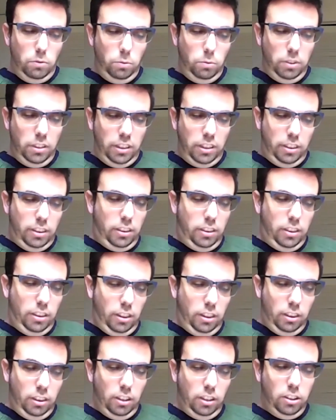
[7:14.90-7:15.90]
with
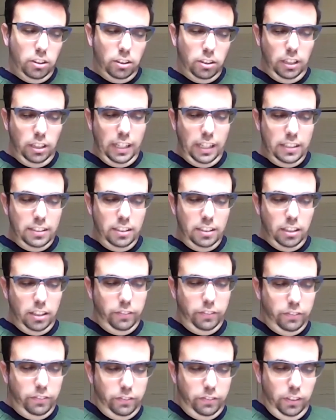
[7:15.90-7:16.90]
the
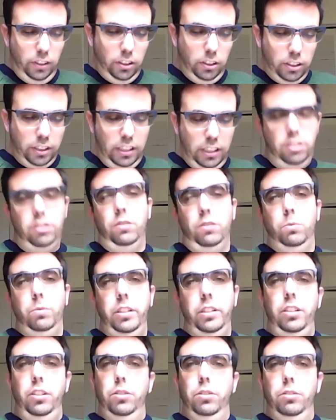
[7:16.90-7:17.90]
idea of looking to
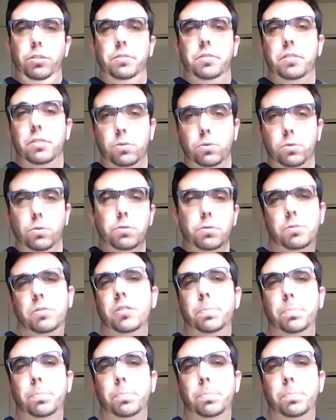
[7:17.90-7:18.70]
reuse schools,